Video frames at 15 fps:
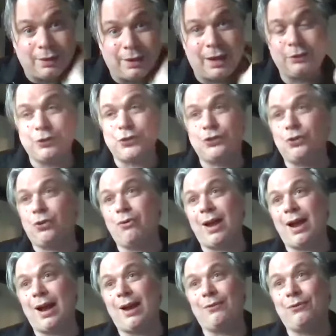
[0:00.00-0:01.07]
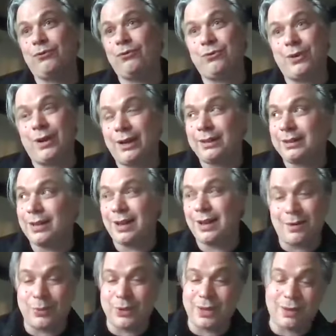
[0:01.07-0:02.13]
I just don't have, I
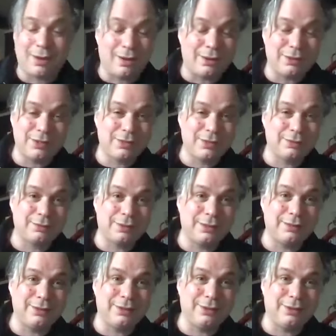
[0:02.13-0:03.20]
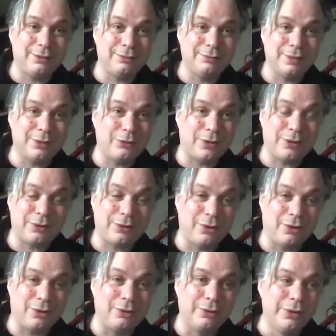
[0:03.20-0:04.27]
can't be asked. I'd rather
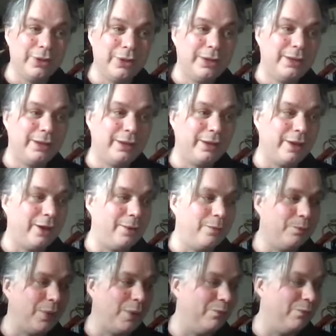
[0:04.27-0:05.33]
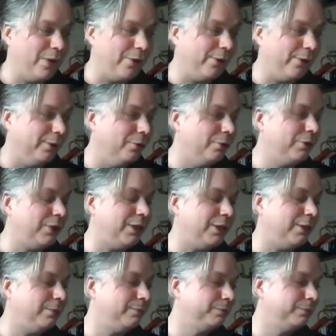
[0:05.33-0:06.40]
not. I'm very
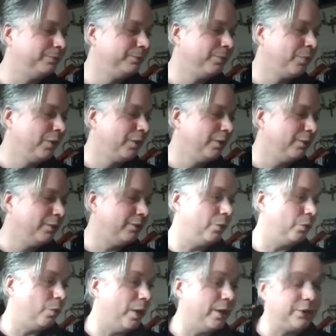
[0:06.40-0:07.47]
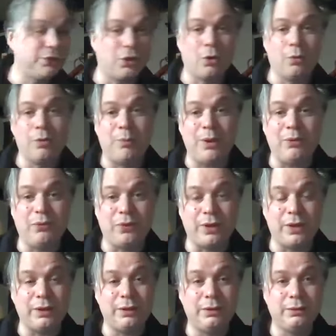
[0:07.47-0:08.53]
lucky that when I talk with
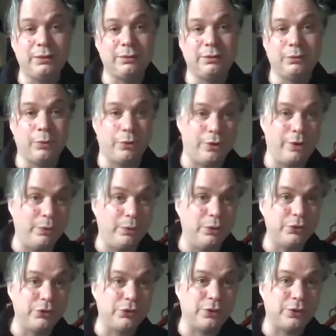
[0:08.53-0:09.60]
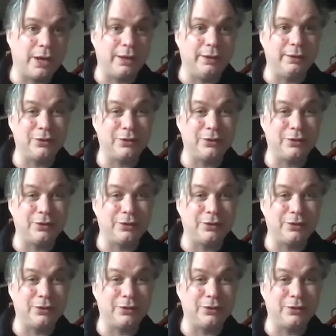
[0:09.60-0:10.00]
Biffy, we're in a bus, and